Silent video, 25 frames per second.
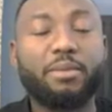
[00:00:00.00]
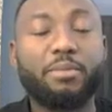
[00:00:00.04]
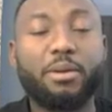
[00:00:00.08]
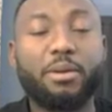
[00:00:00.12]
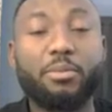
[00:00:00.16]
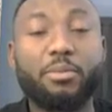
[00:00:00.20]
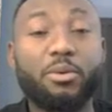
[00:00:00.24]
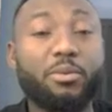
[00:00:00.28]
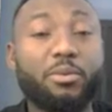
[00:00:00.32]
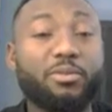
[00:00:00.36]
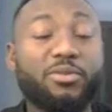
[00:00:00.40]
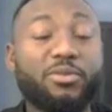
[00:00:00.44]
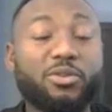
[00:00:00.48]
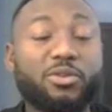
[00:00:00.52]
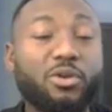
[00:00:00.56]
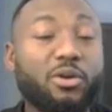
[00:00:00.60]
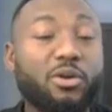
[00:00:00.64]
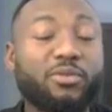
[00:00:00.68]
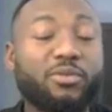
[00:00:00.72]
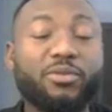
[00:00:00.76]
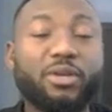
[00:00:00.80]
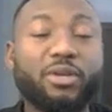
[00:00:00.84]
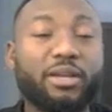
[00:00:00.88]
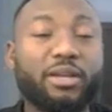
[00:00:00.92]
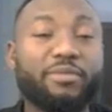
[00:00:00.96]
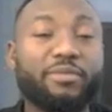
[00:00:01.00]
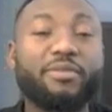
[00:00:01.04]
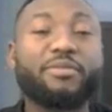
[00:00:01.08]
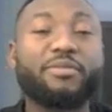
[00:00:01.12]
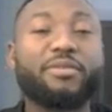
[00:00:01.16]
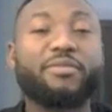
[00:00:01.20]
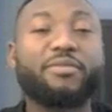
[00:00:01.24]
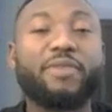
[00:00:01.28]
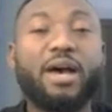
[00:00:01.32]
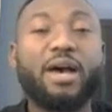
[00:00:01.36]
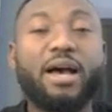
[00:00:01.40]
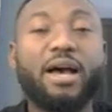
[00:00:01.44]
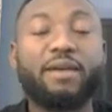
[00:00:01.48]
bought the stock for like
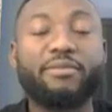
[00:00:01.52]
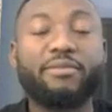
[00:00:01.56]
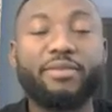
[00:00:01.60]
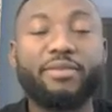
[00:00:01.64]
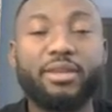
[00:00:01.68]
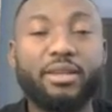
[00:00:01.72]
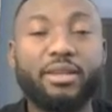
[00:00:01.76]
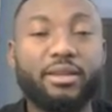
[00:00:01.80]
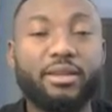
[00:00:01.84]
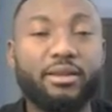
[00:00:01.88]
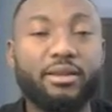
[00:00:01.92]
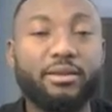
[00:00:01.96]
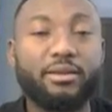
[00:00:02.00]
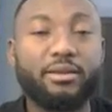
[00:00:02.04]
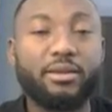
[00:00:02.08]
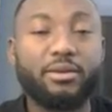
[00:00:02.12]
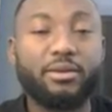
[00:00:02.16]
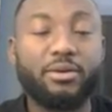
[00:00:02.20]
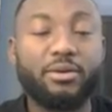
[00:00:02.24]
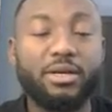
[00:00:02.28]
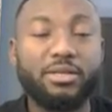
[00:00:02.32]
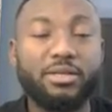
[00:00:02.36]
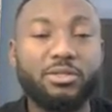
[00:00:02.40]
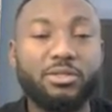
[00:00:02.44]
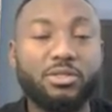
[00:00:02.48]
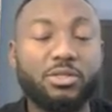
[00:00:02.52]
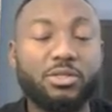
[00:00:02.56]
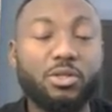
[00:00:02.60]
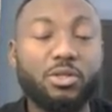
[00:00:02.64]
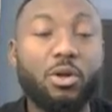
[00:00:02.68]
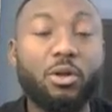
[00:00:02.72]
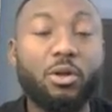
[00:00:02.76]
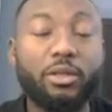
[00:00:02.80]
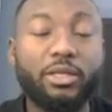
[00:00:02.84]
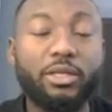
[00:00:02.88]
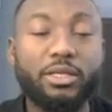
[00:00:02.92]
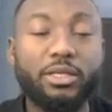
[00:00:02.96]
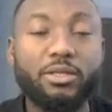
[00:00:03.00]
55, and I
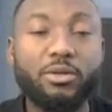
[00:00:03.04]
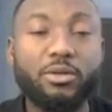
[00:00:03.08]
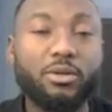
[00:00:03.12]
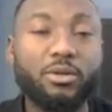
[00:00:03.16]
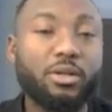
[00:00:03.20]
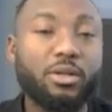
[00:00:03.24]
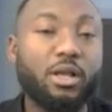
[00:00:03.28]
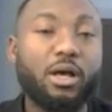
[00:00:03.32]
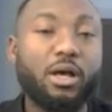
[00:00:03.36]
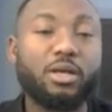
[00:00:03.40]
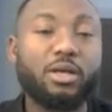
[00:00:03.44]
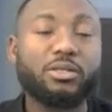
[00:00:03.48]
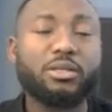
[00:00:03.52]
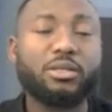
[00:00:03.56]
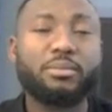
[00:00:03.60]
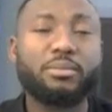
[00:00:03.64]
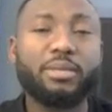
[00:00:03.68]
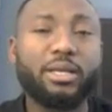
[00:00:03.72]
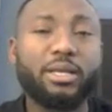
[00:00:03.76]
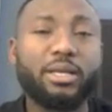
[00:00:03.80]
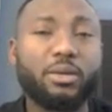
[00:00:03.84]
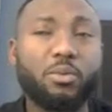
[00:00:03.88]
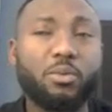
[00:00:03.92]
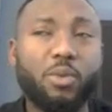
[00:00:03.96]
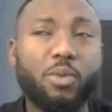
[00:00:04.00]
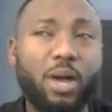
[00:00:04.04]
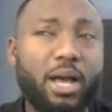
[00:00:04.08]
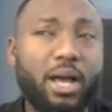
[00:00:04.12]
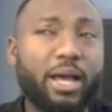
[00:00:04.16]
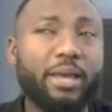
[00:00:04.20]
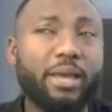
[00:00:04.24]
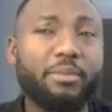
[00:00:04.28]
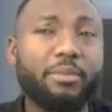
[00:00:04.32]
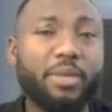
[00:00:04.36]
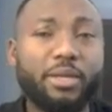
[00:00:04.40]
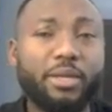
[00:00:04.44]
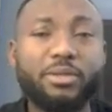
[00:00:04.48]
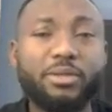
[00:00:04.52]
sold it on loss." I'm like,
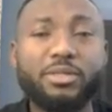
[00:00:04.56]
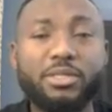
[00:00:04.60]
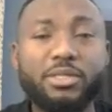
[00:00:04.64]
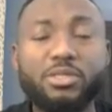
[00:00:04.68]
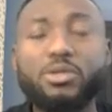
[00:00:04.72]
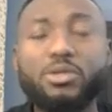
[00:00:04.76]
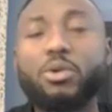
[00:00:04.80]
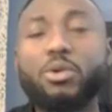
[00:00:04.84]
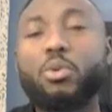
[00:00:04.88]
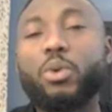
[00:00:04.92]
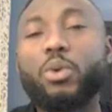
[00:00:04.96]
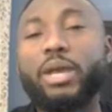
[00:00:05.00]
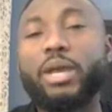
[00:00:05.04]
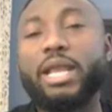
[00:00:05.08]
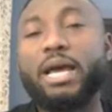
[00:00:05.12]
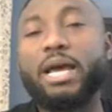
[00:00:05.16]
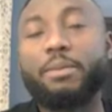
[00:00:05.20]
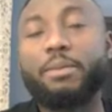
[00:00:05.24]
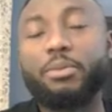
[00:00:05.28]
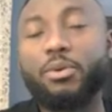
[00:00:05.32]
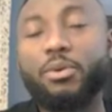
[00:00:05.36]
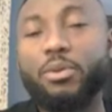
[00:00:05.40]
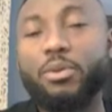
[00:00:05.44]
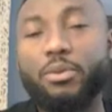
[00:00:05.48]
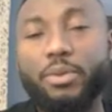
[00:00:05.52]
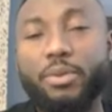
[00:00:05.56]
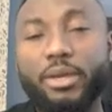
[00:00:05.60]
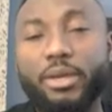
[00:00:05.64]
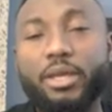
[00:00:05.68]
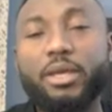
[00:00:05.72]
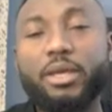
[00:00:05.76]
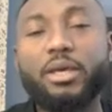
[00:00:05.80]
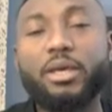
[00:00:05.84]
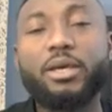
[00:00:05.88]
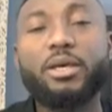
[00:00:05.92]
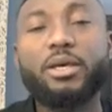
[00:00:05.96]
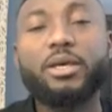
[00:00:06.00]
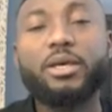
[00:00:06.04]
why? Because the stock went up all the way
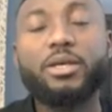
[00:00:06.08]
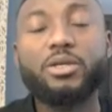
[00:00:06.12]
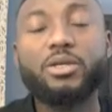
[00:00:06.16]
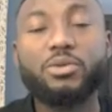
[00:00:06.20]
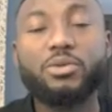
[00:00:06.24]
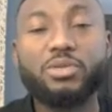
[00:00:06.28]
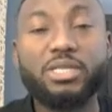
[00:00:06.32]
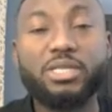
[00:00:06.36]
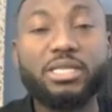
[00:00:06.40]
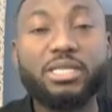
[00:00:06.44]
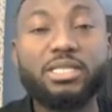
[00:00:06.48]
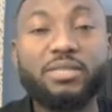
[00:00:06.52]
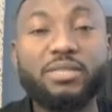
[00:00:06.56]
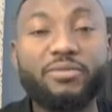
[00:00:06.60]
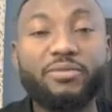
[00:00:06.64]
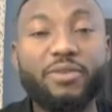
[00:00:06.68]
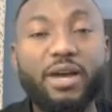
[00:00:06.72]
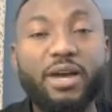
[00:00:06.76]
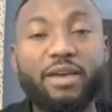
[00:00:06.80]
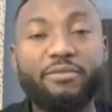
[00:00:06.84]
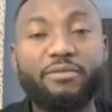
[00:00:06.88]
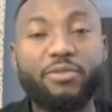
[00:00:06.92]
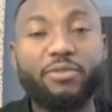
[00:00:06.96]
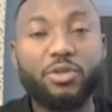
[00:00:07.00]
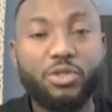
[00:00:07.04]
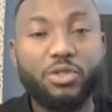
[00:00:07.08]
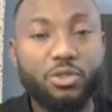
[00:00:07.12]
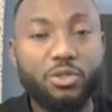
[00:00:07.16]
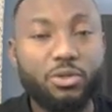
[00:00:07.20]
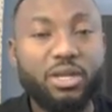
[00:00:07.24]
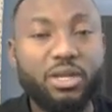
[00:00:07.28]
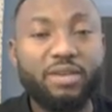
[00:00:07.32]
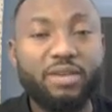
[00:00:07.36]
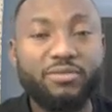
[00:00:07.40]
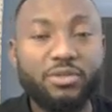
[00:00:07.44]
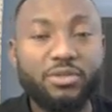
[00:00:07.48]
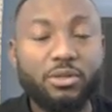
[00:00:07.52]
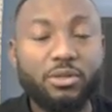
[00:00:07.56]
to 65. You should
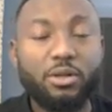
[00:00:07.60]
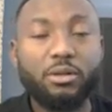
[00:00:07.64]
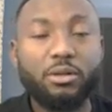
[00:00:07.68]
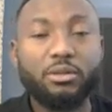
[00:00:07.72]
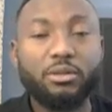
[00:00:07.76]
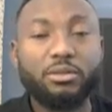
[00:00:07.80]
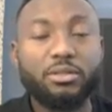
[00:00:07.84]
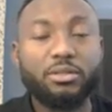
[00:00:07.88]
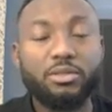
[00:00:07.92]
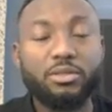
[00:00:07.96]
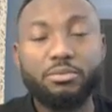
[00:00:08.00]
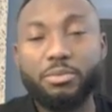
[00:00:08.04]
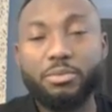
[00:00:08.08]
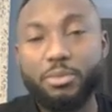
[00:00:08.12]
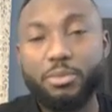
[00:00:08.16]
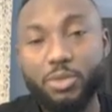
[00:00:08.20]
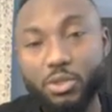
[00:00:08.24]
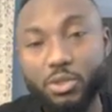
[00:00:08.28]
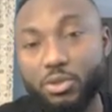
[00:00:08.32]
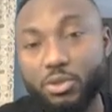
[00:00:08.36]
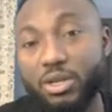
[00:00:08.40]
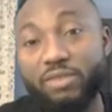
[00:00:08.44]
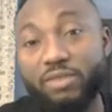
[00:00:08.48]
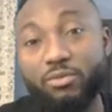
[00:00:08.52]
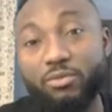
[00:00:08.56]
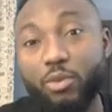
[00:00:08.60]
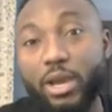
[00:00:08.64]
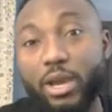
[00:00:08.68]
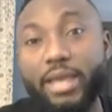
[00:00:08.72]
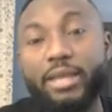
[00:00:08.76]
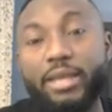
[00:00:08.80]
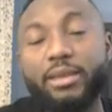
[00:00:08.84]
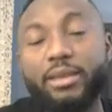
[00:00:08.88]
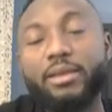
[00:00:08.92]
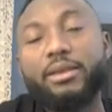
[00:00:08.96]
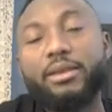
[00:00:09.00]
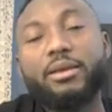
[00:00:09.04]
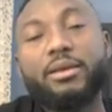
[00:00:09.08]
have sold. You should have
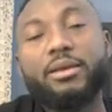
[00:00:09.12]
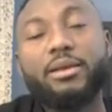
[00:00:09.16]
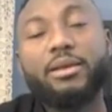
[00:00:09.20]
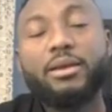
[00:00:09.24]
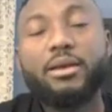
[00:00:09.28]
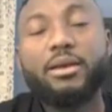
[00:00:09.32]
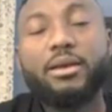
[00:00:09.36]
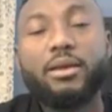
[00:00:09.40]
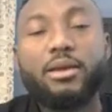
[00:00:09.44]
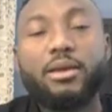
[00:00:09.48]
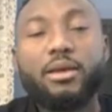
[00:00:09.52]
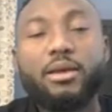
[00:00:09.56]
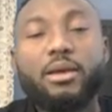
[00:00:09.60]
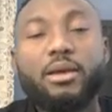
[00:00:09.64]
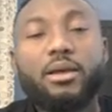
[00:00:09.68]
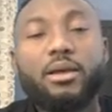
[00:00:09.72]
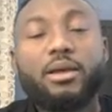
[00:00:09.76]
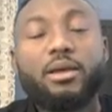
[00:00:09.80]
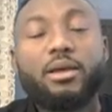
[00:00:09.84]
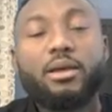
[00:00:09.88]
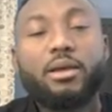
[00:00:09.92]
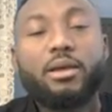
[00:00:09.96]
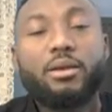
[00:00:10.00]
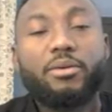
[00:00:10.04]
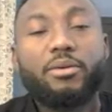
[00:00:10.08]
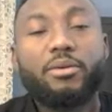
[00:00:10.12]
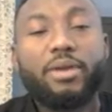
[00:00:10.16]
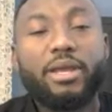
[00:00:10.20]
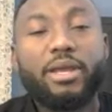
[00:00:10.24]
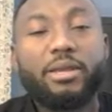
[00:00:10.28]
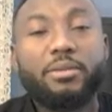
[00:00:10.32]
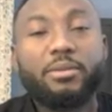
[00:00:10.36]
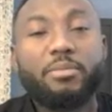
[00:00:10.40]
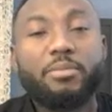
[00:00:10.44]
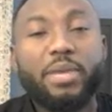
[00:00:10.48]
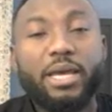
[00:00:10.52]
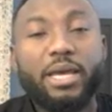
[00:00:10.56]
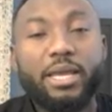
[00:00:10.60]
waited. Right,
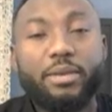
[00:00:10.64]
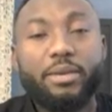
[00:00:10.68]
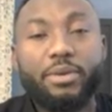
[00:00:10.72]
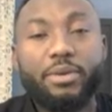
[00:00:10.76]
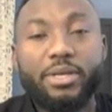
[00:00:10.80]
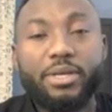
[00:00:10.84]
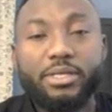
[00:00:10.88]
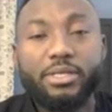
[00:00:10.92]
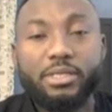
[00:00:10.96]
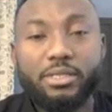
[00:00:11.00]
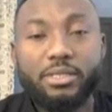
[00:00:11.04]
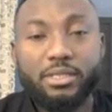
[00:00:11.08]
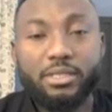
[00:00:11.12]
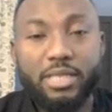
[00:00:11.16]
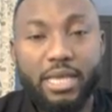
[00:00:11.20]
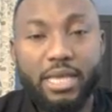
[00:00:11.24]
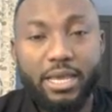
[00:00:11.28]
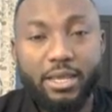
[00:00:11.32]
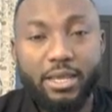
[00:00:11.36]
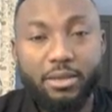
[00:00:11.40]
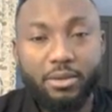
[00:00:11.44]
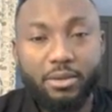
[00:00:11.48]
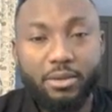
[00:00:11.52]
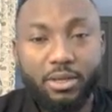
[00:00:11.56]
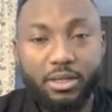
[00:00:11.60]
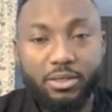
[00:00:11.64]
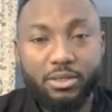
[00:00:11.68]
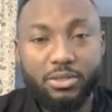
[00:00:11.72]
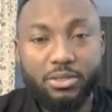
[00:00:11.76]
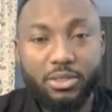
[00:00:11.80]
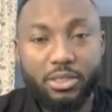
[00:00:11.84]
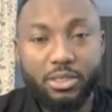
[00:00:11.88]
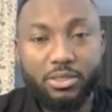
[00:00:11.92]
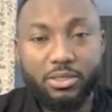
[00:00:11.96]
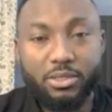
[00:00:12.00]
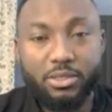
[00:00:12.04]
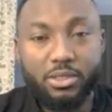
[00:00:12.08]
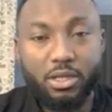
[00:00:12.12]
but anyways, today you can
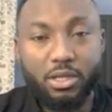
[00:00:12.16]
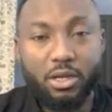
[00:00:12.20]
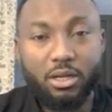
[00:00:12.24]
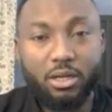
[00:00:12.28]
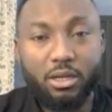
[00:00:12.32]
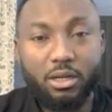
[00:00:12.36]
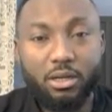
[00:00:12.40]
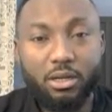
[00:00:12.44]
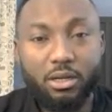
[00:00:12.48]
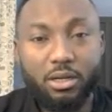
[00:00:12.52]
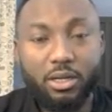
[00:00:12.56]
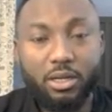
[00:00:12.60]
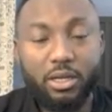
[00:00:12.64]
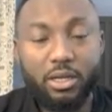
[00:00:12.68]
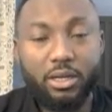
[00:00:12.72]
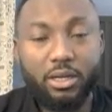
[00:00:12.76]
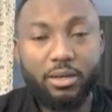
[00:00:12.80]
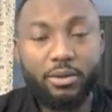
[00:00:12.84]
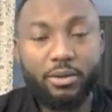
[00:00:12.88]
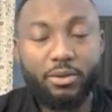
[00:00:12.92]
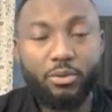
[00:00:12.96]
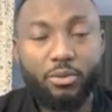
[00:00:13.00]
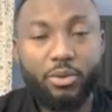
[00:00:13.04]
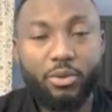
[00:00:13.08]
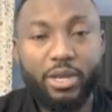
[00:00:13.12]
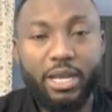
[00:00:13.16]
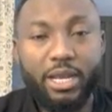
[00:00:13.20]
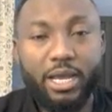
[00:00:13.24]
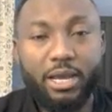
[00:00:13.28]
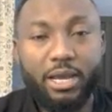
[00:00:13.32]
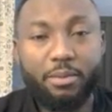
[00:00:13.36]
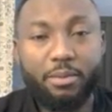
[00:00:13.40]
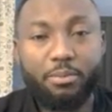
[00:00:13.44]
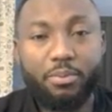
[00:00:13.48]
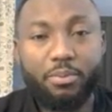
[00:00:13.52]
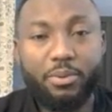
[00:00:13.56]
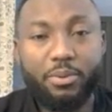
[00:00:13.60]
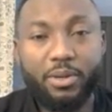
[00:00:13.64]
see the stock. It went
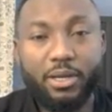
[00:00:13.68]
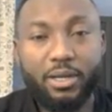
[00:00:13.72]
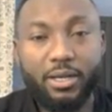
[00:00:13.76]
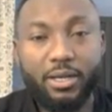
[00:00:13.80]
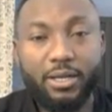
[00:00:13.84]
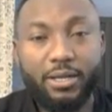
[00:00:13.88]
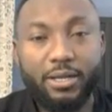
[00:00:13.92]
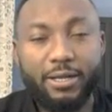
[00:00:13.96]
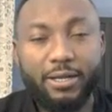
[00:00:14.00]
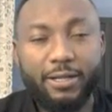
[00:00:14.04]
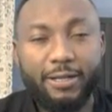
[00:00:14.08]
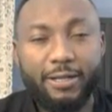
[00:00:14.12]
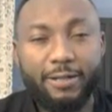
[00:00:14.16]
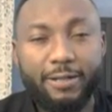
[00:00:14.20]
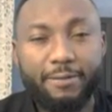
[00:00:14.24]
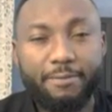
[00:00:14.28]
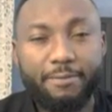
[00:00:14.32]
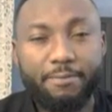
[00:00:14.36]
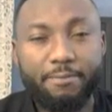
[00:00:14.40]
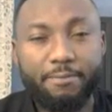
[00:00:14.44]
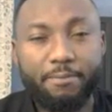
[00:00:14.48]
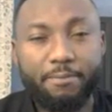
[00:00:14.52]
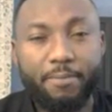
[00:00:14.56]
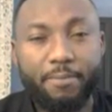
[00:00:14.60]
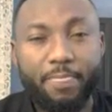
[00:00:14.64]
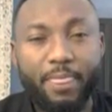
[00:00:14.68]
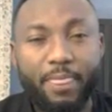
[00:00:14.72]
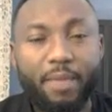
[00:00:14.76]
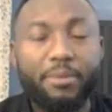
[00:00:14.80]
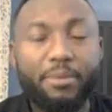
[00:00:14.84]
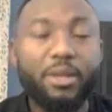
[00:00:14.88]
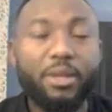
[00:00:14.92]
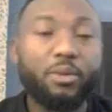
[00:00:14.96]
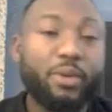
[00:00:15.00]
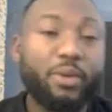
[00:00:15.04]
up. It